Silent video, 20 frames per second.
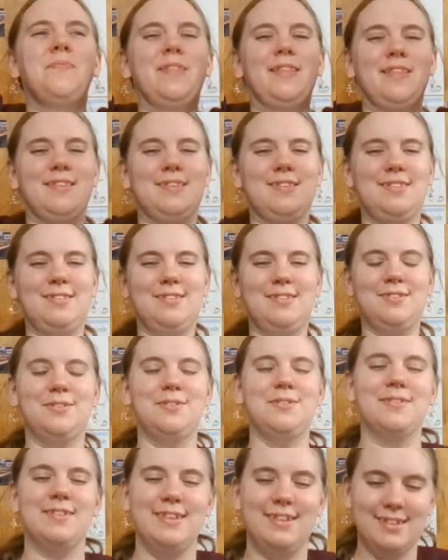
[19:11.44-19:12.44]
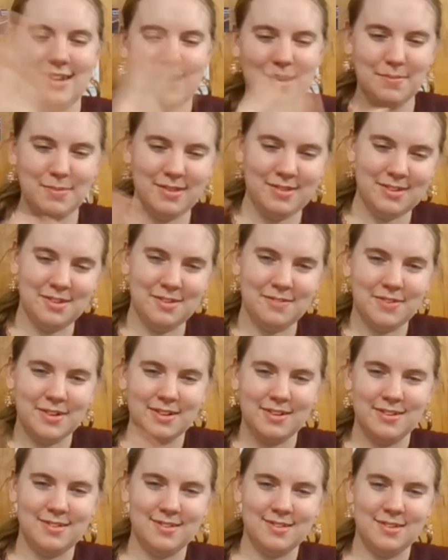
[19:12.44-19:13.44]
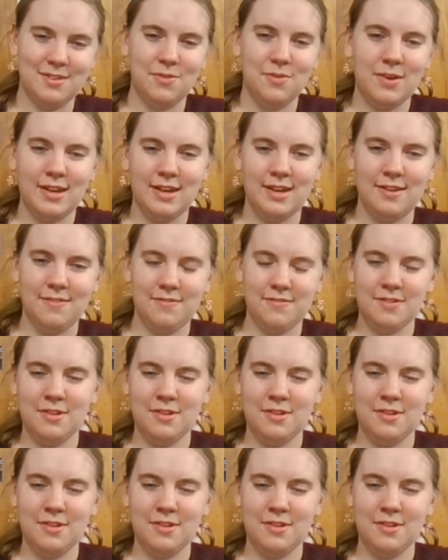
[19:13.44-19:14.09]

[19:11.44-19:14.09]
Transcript: Story time is over, so wave